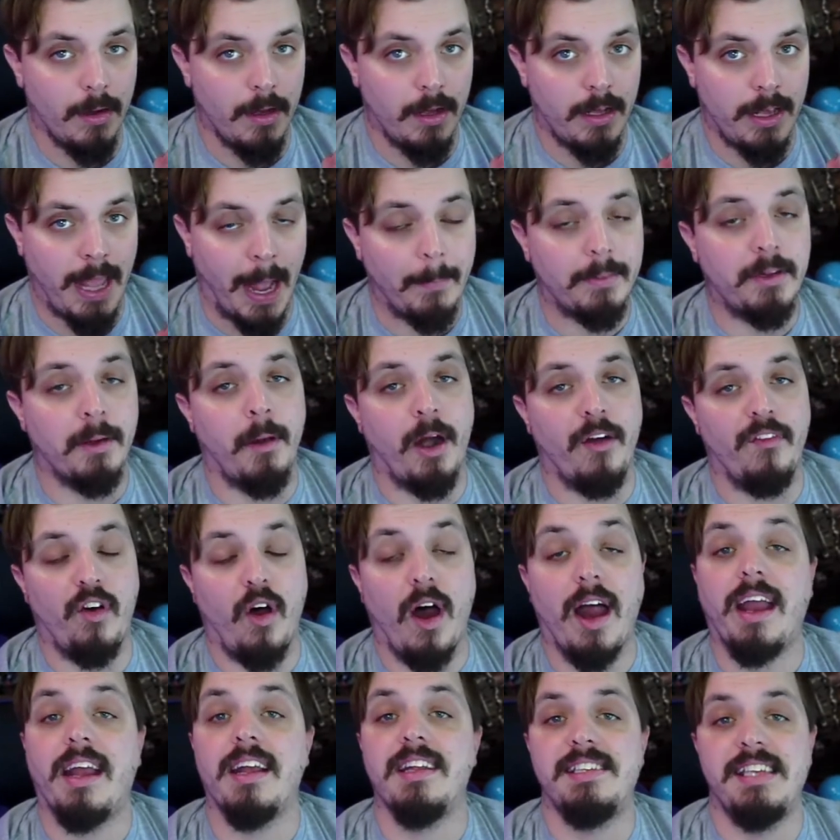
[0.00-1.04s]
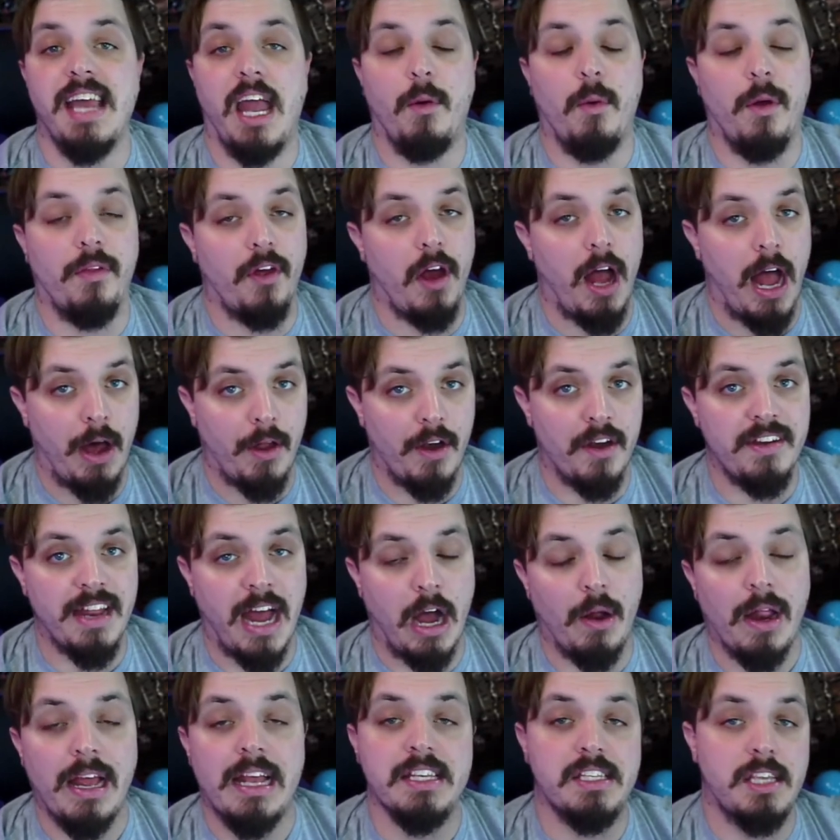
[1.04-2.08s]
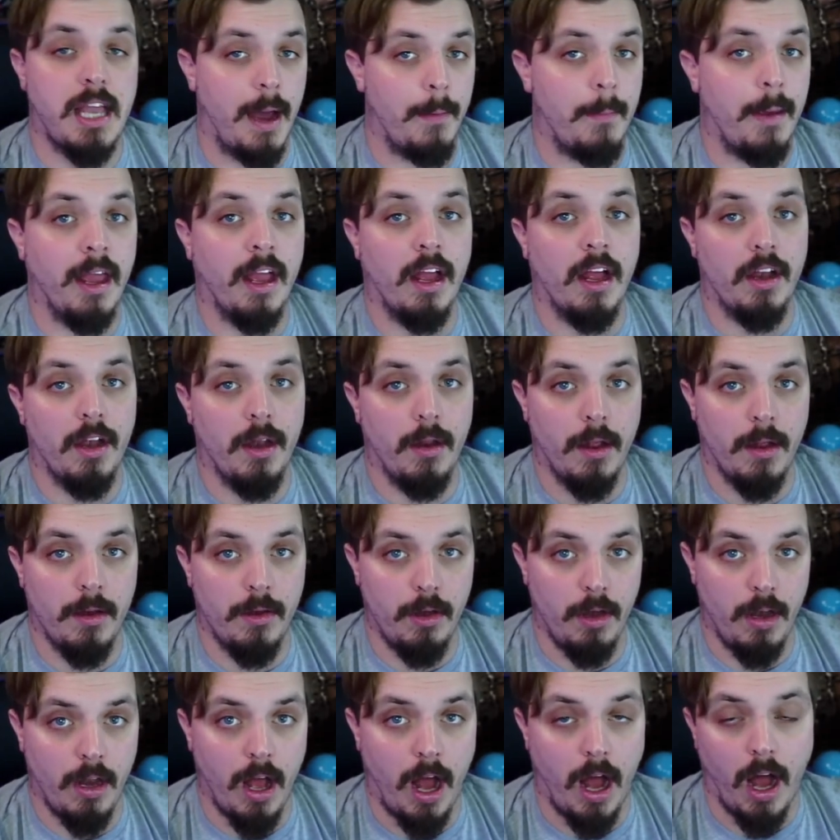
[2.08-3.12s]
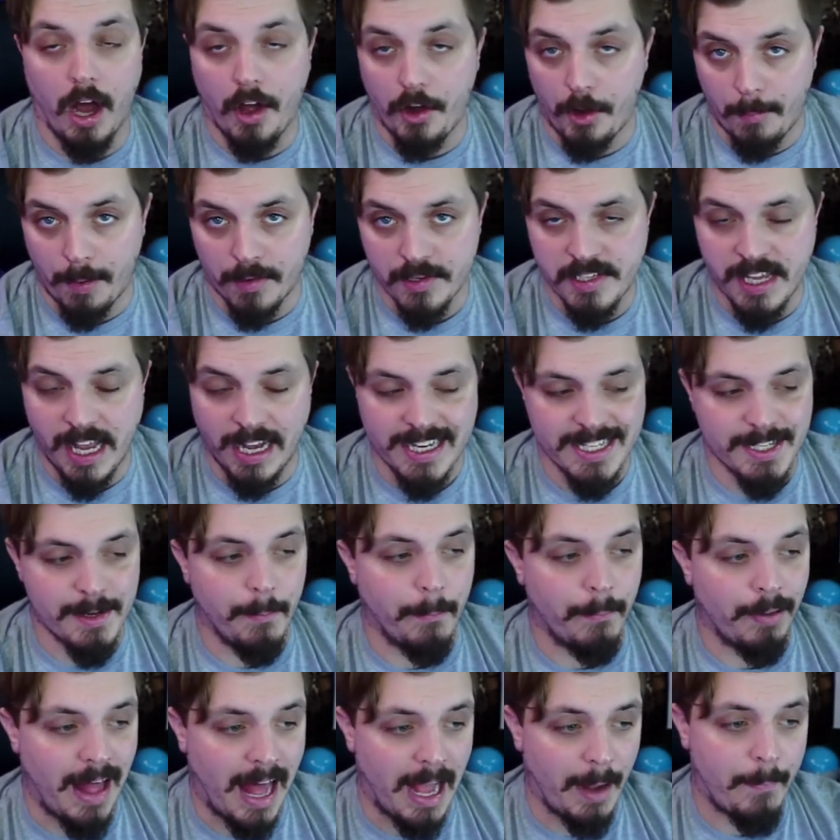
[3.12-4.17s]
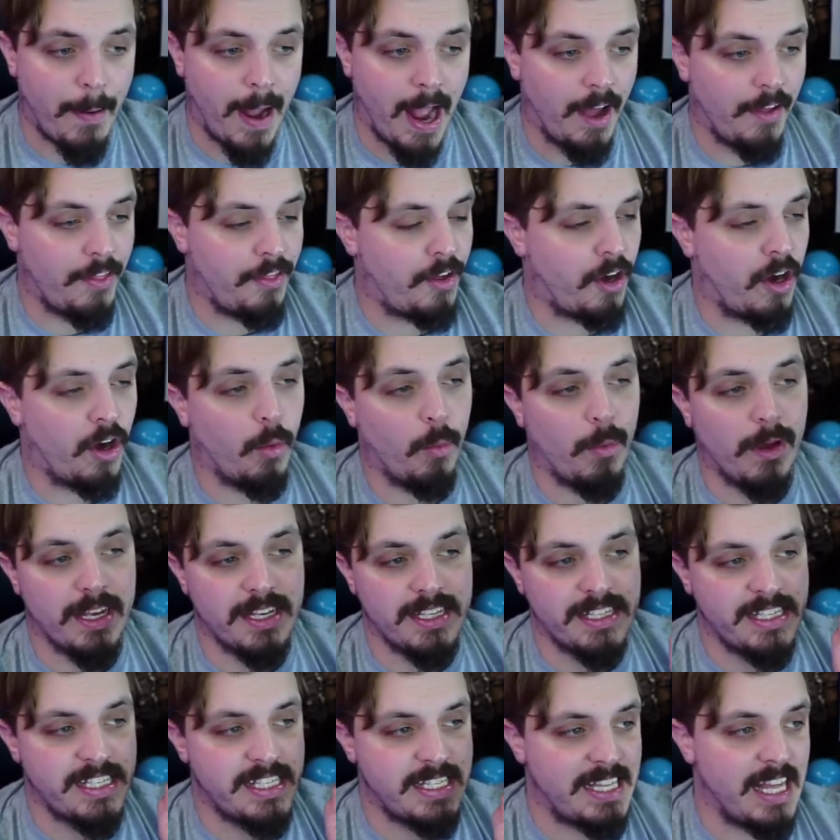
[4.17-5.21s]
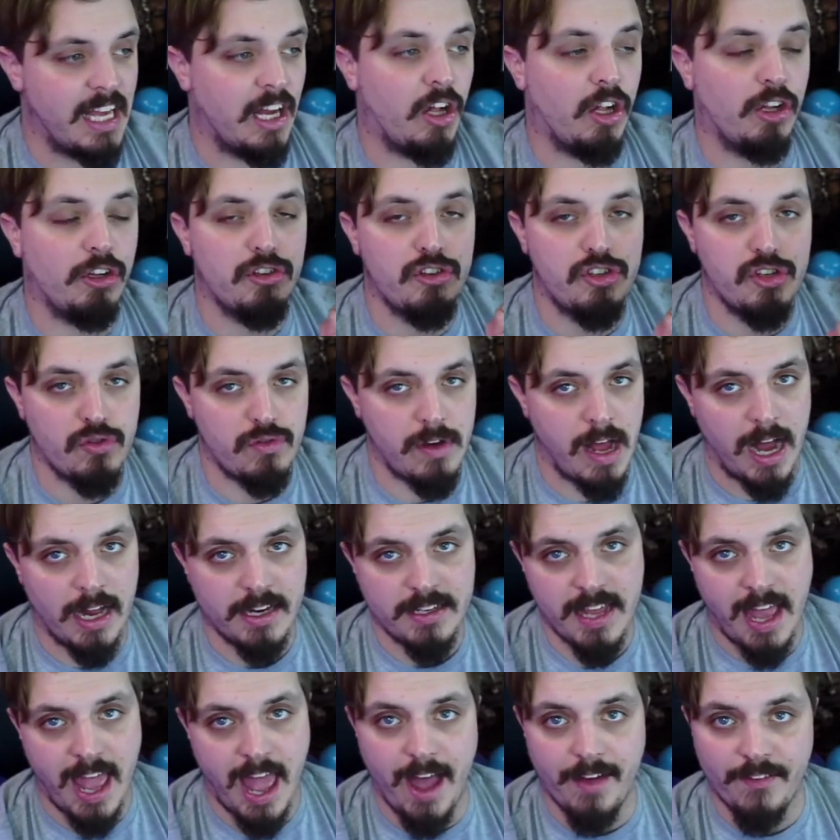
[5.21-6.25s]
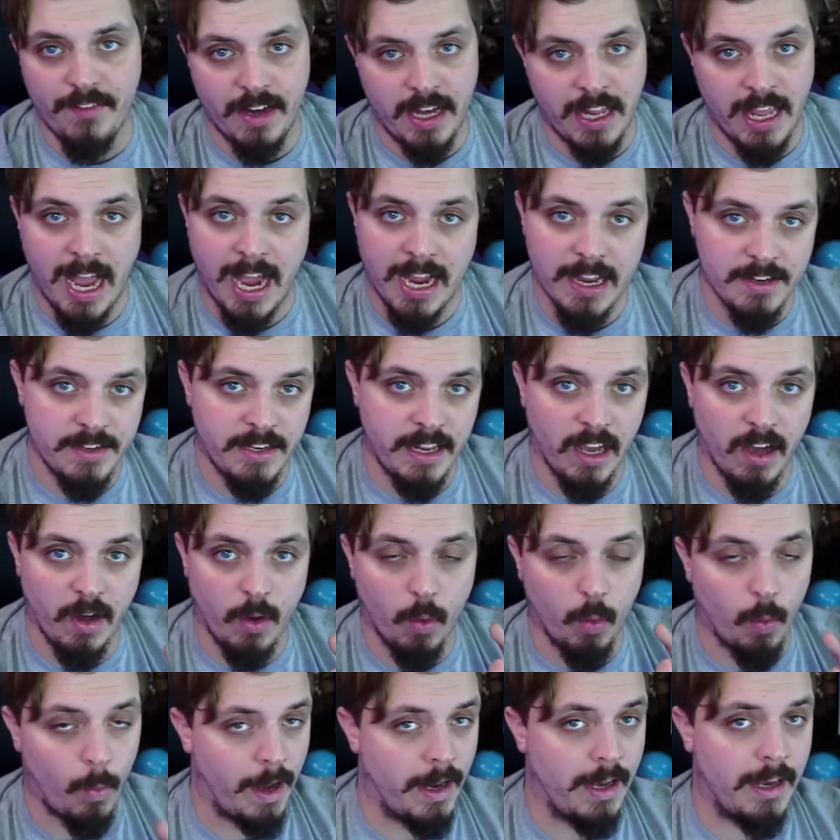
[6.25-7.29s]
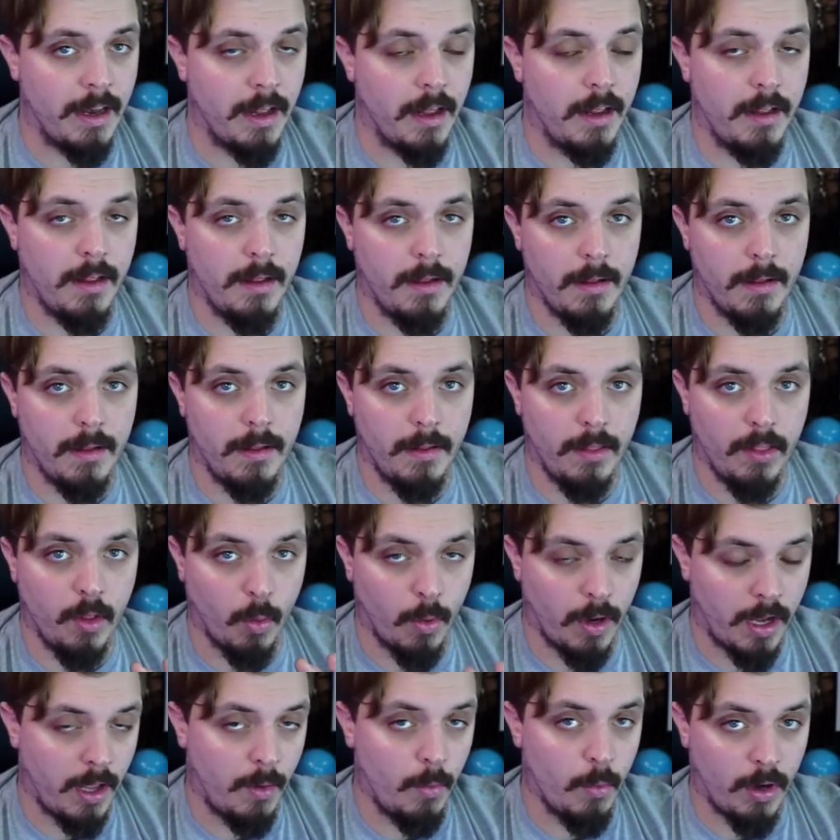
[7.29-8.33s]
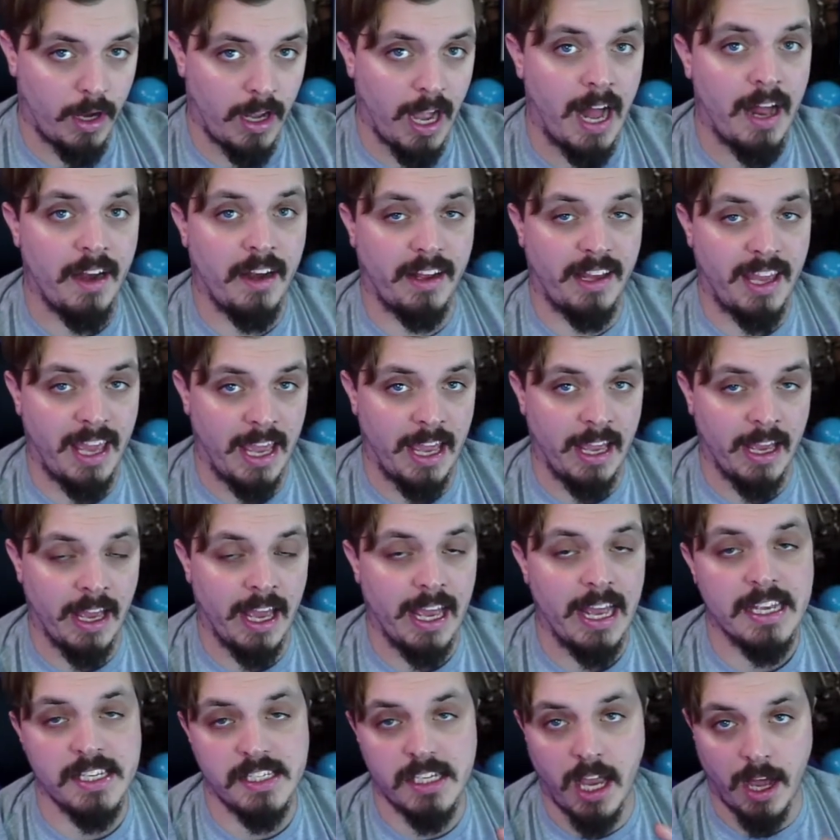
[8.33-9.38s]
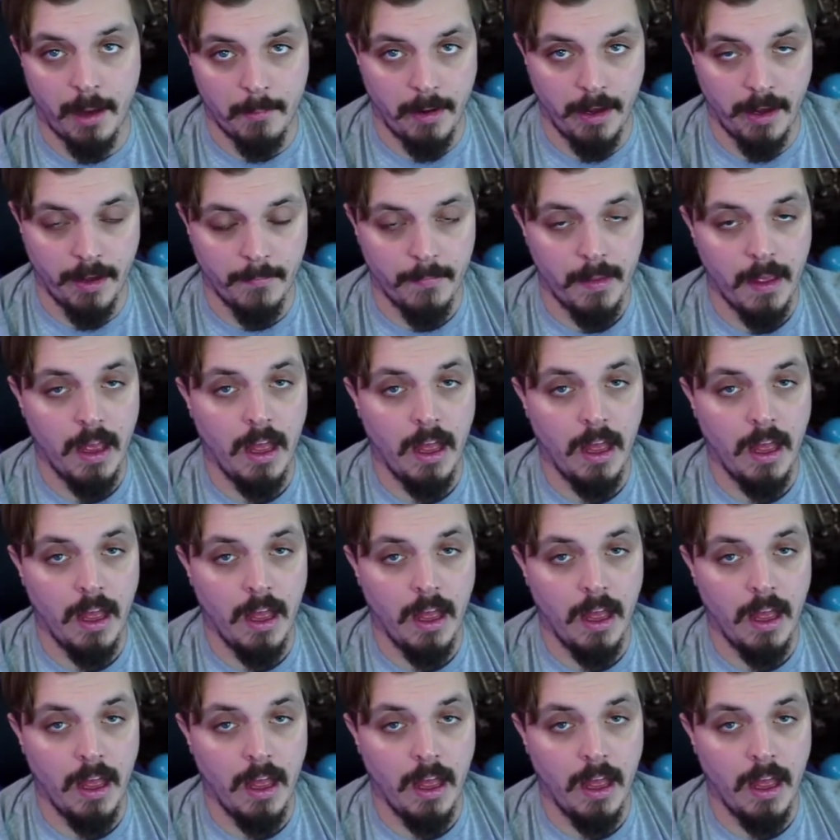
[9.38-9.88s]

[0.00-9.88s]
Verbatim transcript: Captain Marvel, I can say without a doubt, is coming 100%. Black Panther, we still do not have any idea when the Wakanda King is coming.